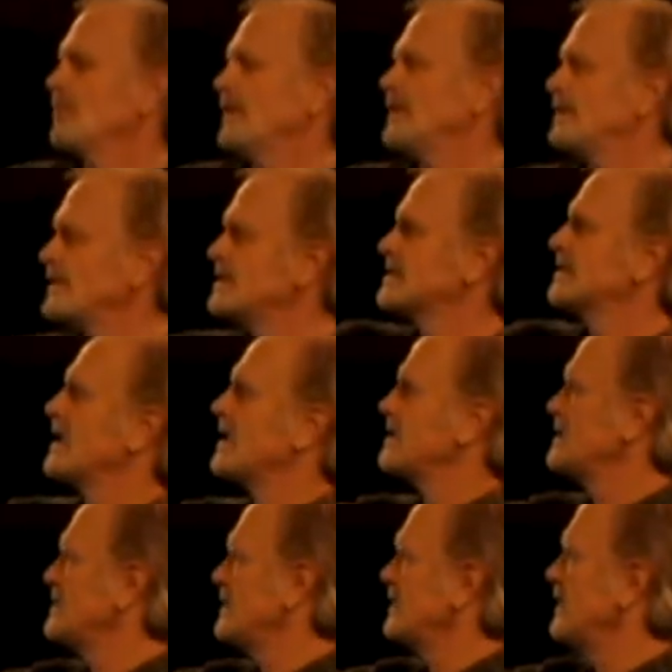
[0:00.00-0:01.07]
in these guy,
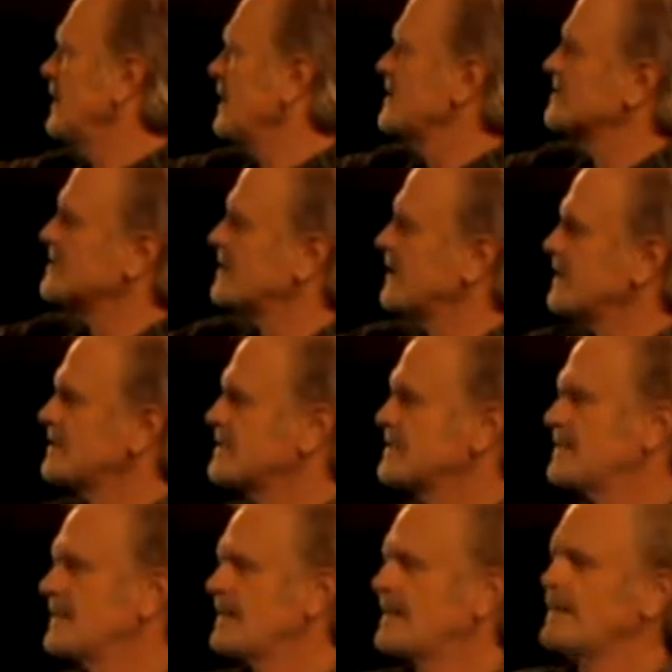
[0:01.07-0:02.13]
guys' case,
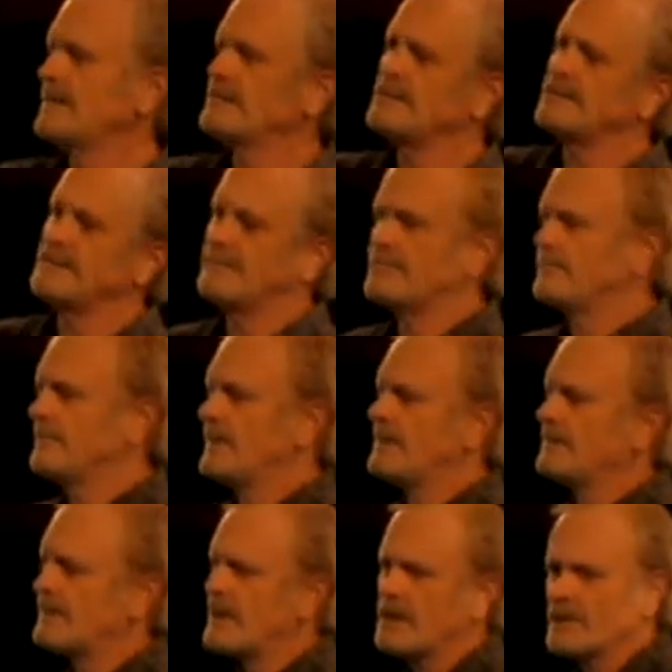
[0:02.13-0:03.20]
they had
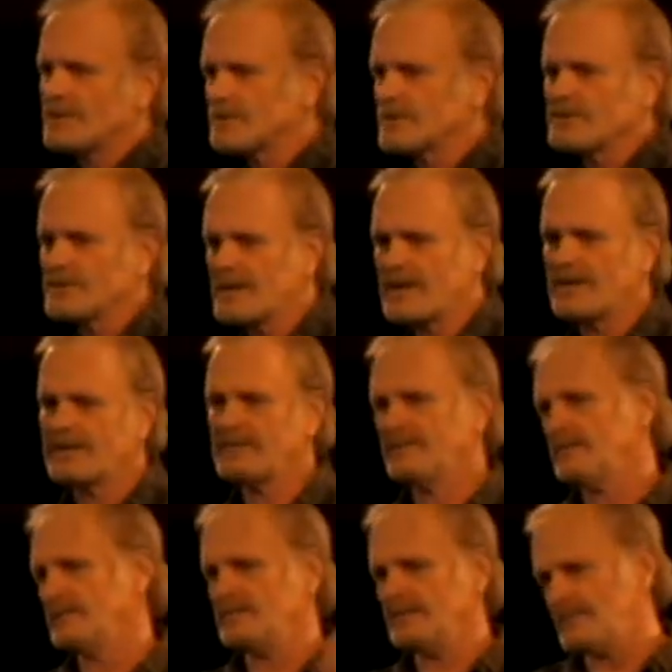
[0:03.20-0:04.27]
been followers of John
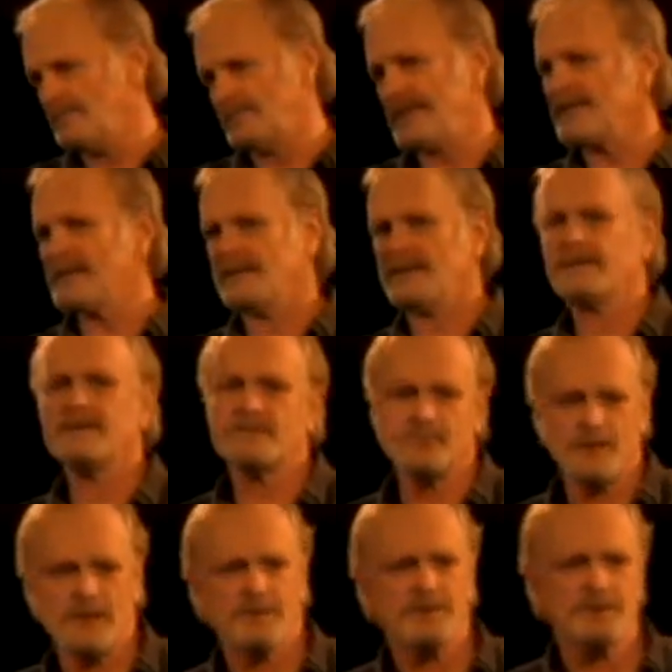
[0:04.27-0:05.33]
decades,
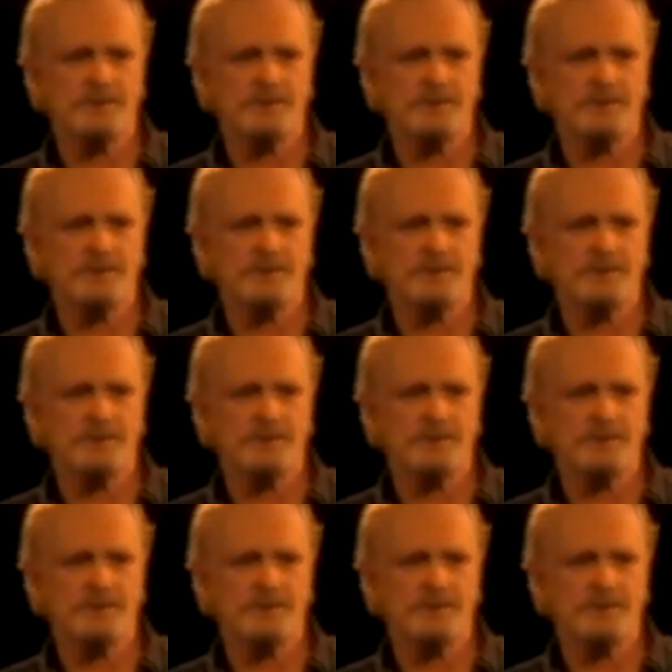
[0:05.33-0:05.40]
probably